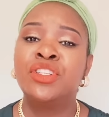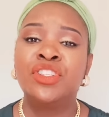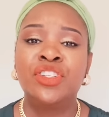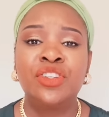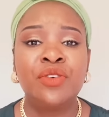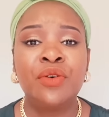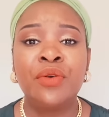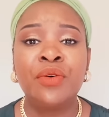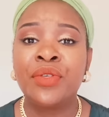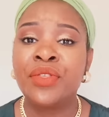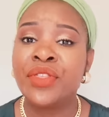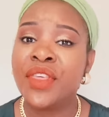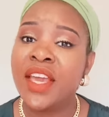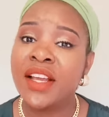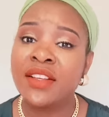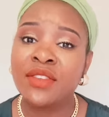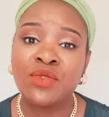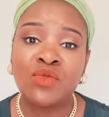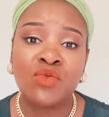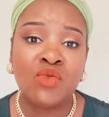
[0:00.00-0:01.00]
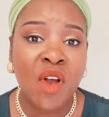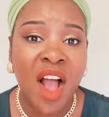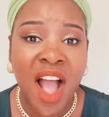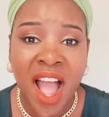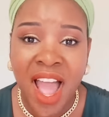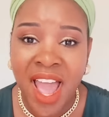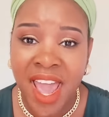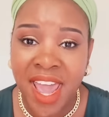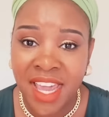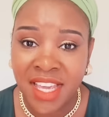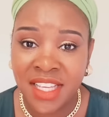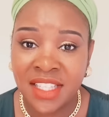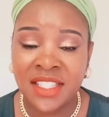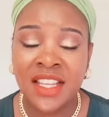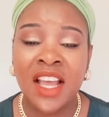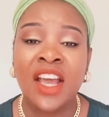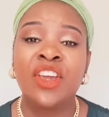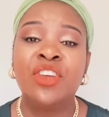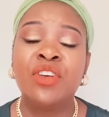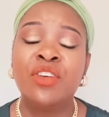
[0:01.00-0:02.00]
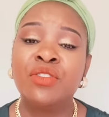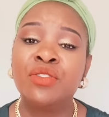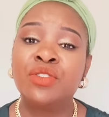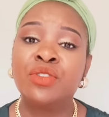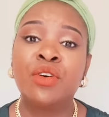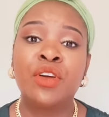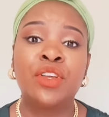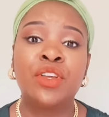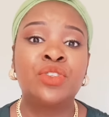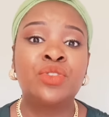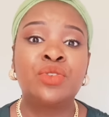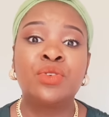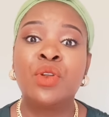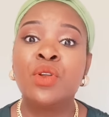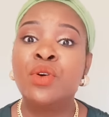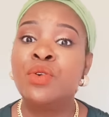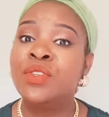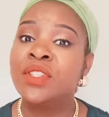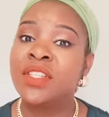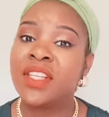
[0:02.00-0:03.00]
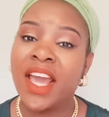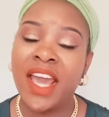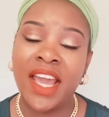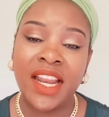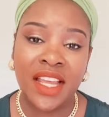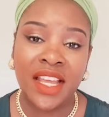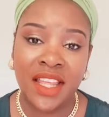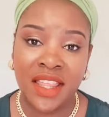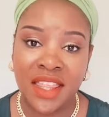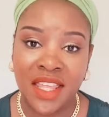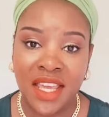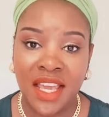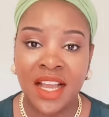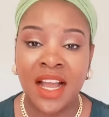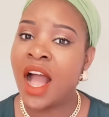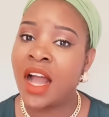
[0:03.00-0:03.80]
Do things right. You're not going to lose anything.